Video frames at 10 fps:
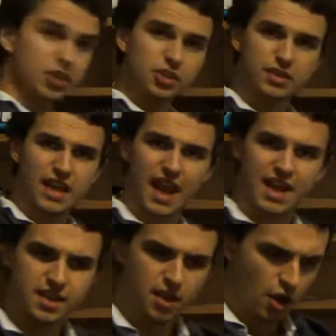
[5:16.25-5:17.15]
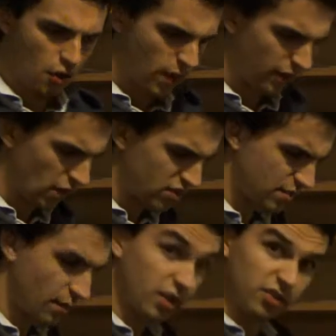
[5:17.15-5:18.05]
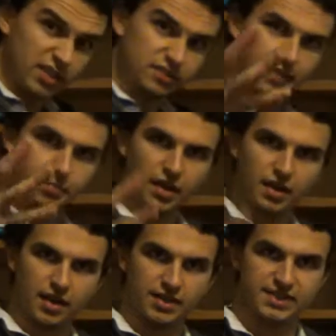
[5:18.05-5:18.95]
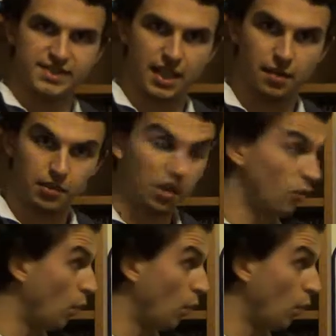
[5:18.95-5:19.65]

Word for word: UK, we have loads of migratory birds, um, a lot of